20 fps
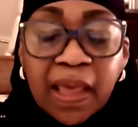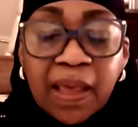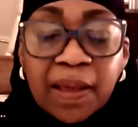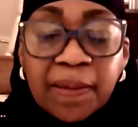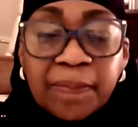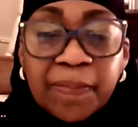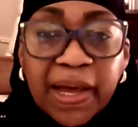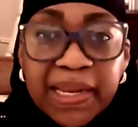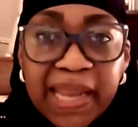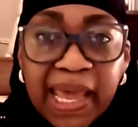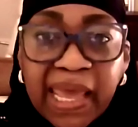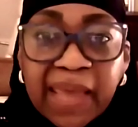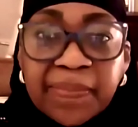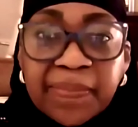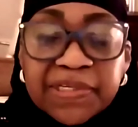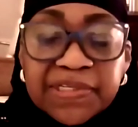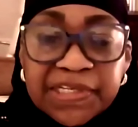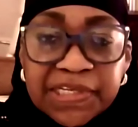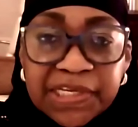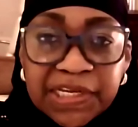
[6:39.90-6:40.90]
My name
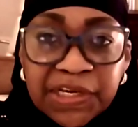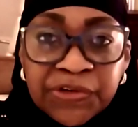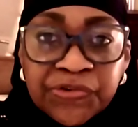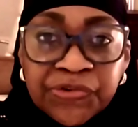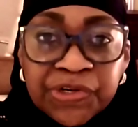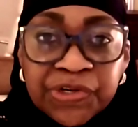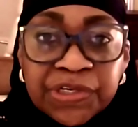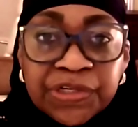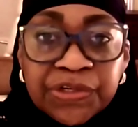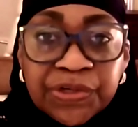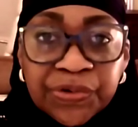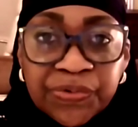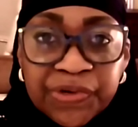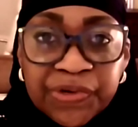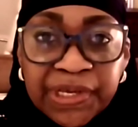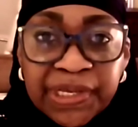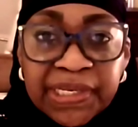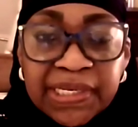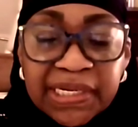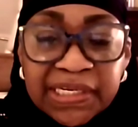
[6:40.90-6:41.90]
is Nidra
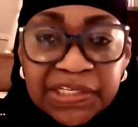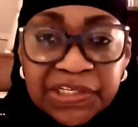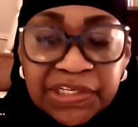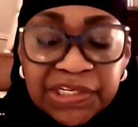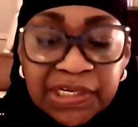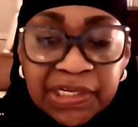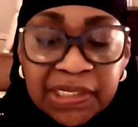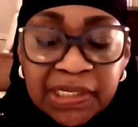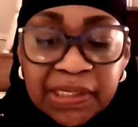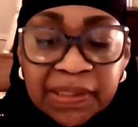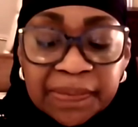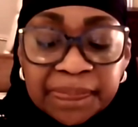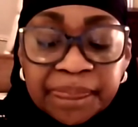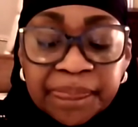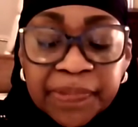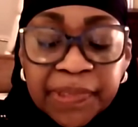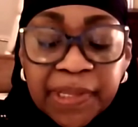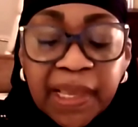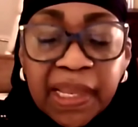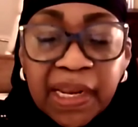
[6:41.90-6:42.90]
Doreen Najila,
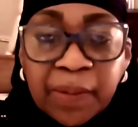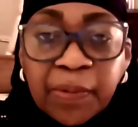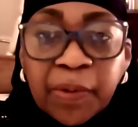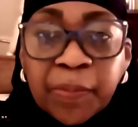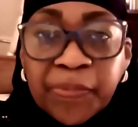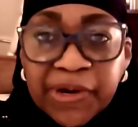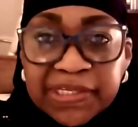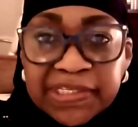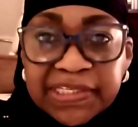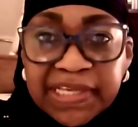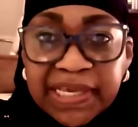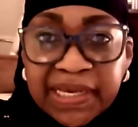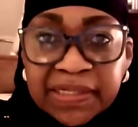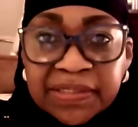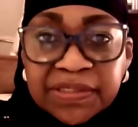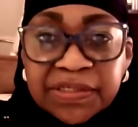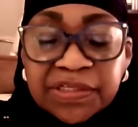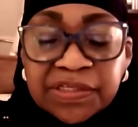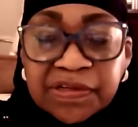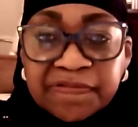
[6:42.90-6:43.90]
and I'm a breast
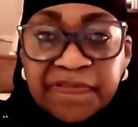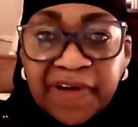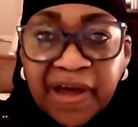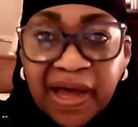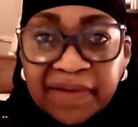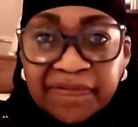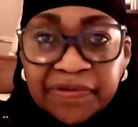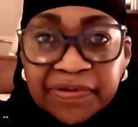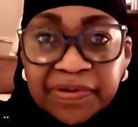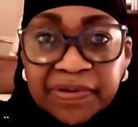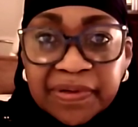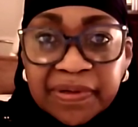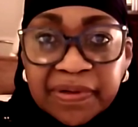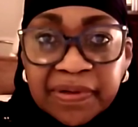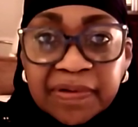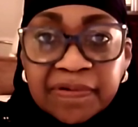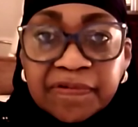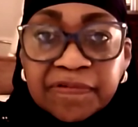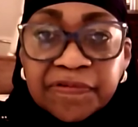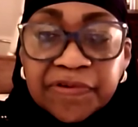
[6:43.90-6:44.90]
cancer survivor
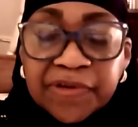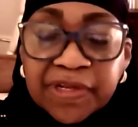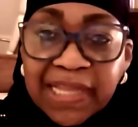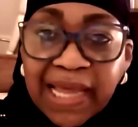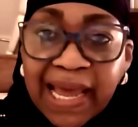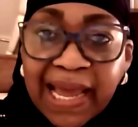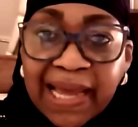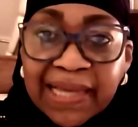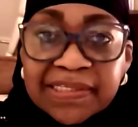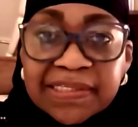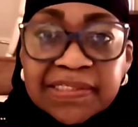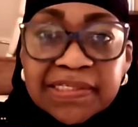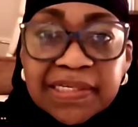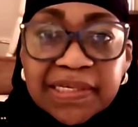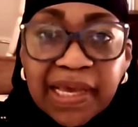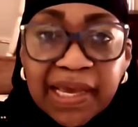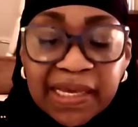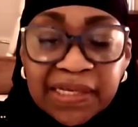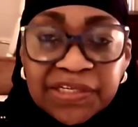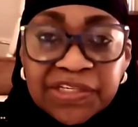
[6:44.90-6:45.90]
for the
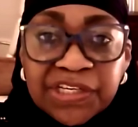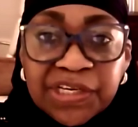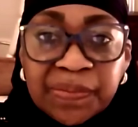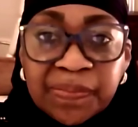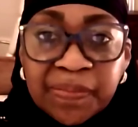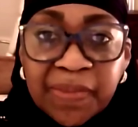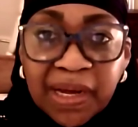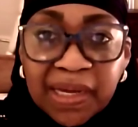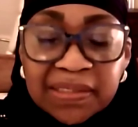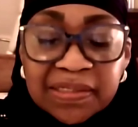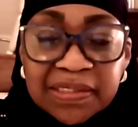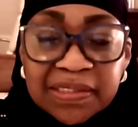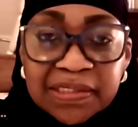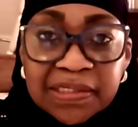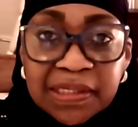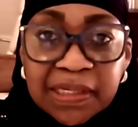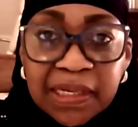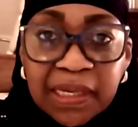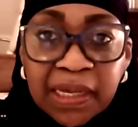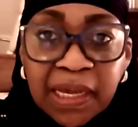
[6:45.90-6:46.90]
last 18
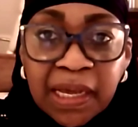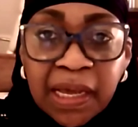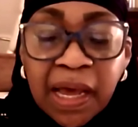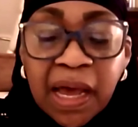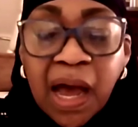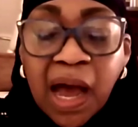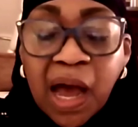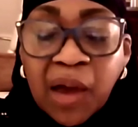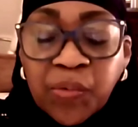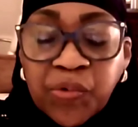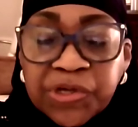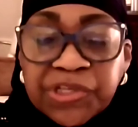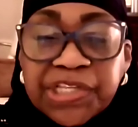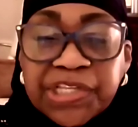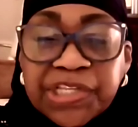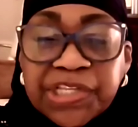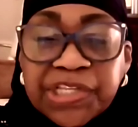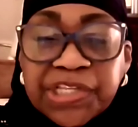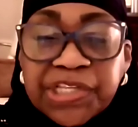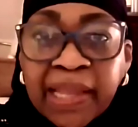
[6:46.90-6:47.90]
months. I wish
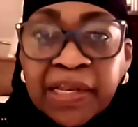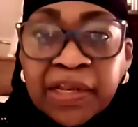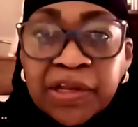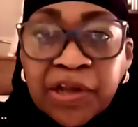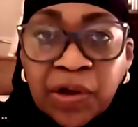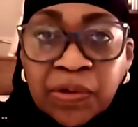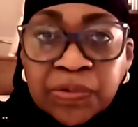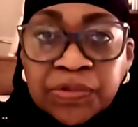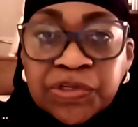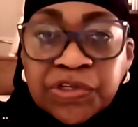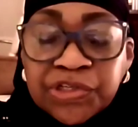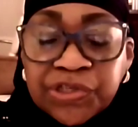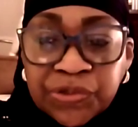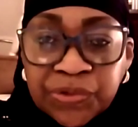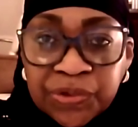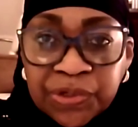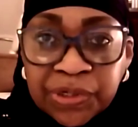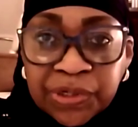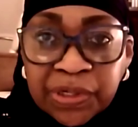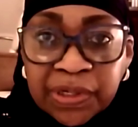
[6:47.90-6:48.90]
that I had known
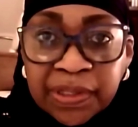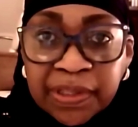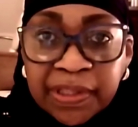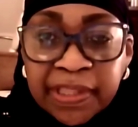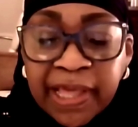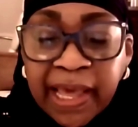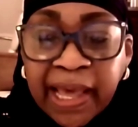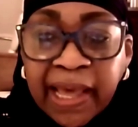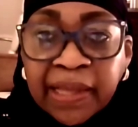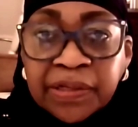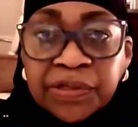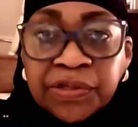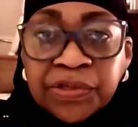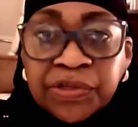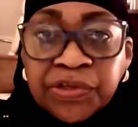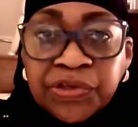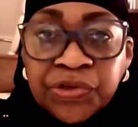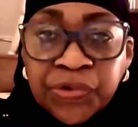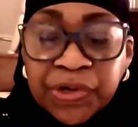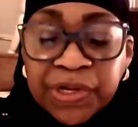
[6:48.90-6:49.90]
sooner that
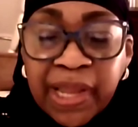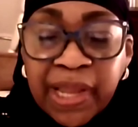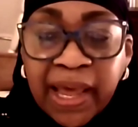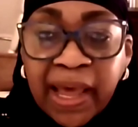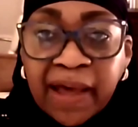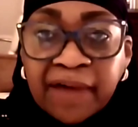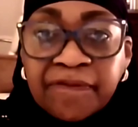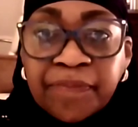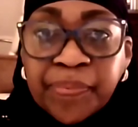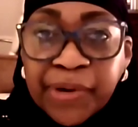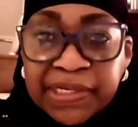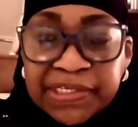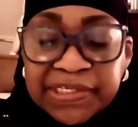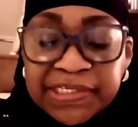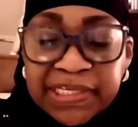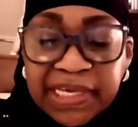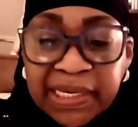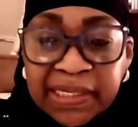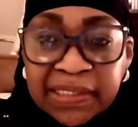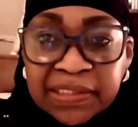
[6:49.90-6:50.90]
you can have
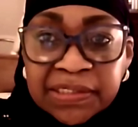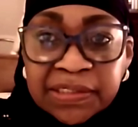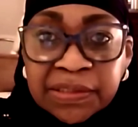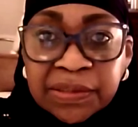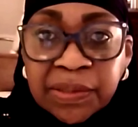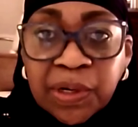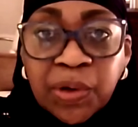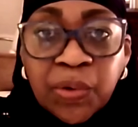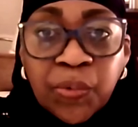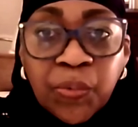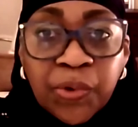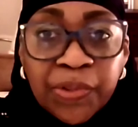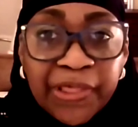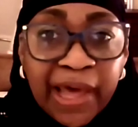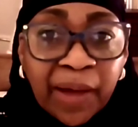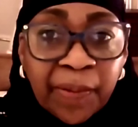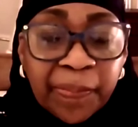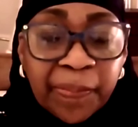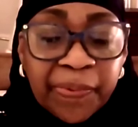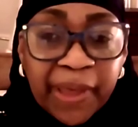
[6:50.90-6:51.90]
breast cancer
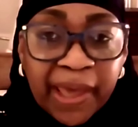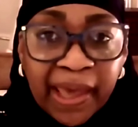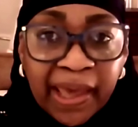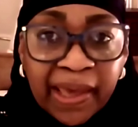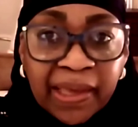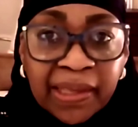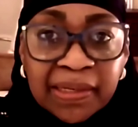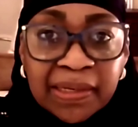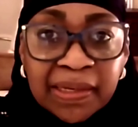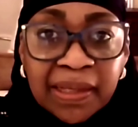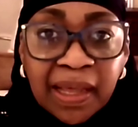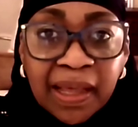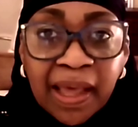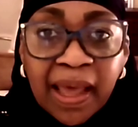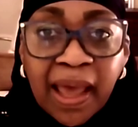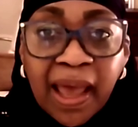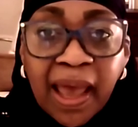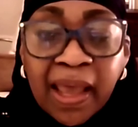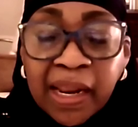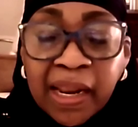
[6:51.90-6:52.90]
without pain,
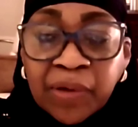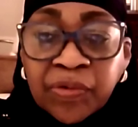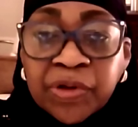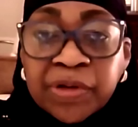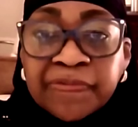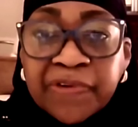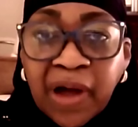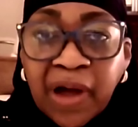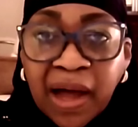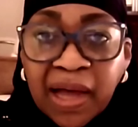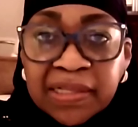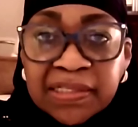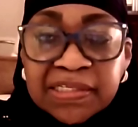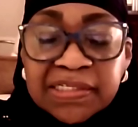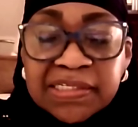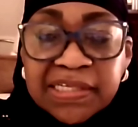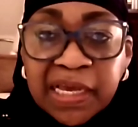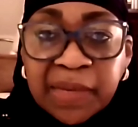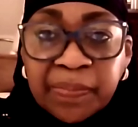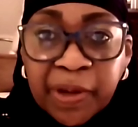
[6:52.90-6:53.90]
and I would have gone to
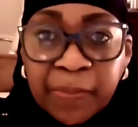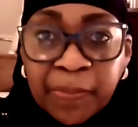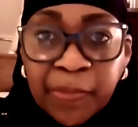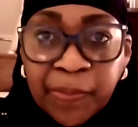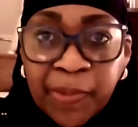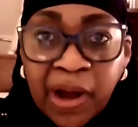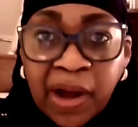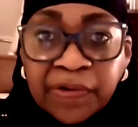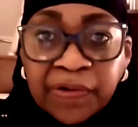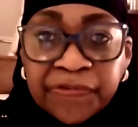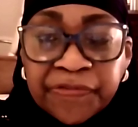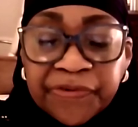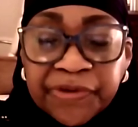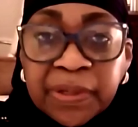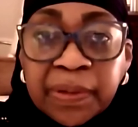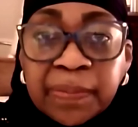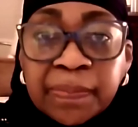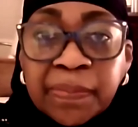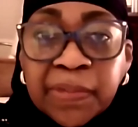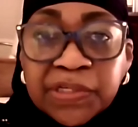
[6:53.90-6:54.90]
take my mammography
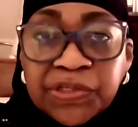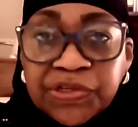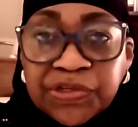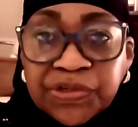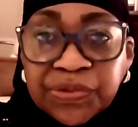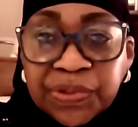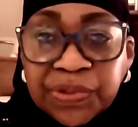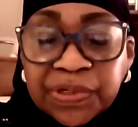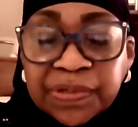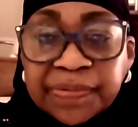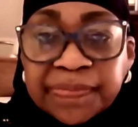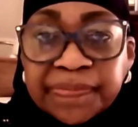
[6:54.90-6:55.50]
much sooner.